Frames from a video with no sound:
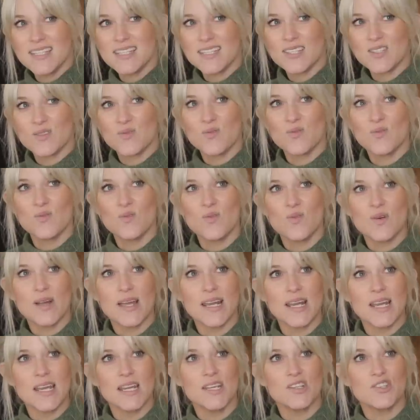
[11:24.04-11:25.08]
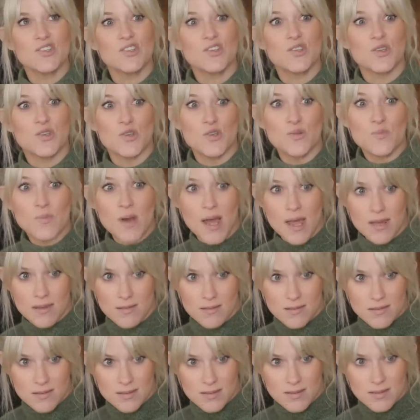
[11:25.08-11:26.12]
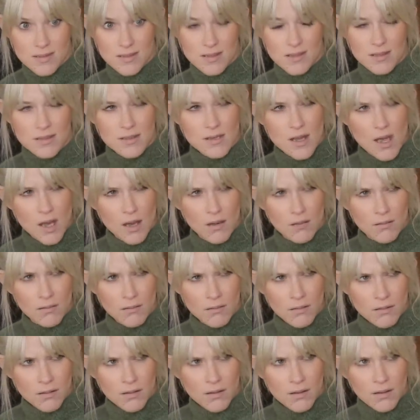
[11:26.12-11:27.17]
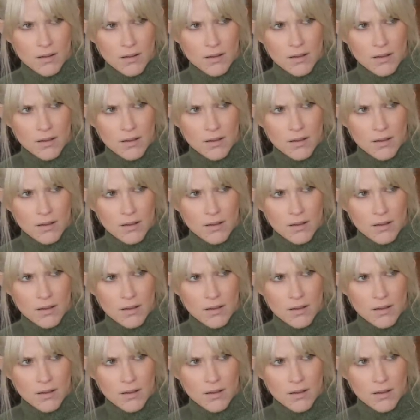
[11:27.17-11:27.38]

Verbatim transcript: He's 22 months. Oh my gosh. No. Okay.